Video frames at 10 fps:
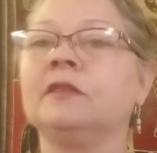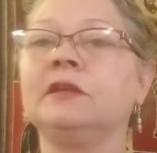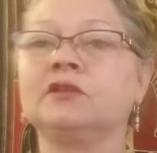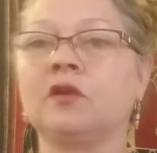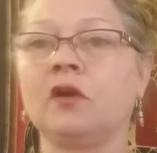
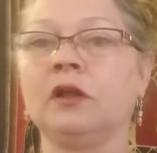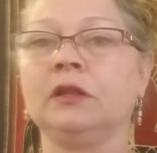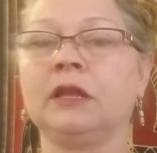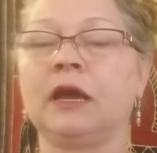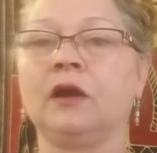These are
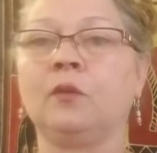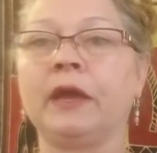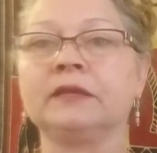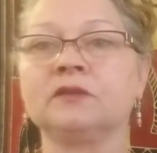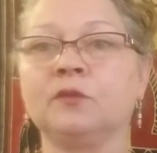all
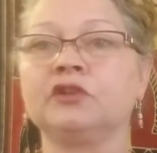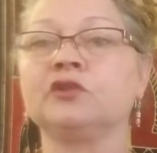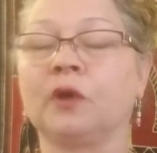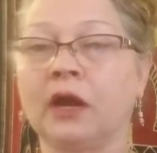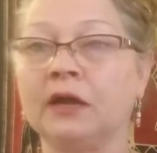ways in which
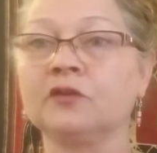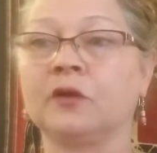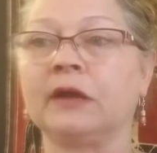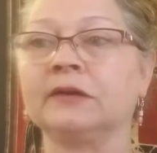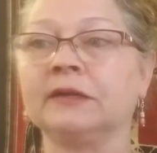you are
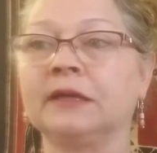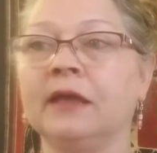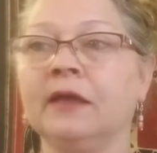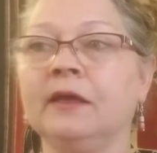ungrounded.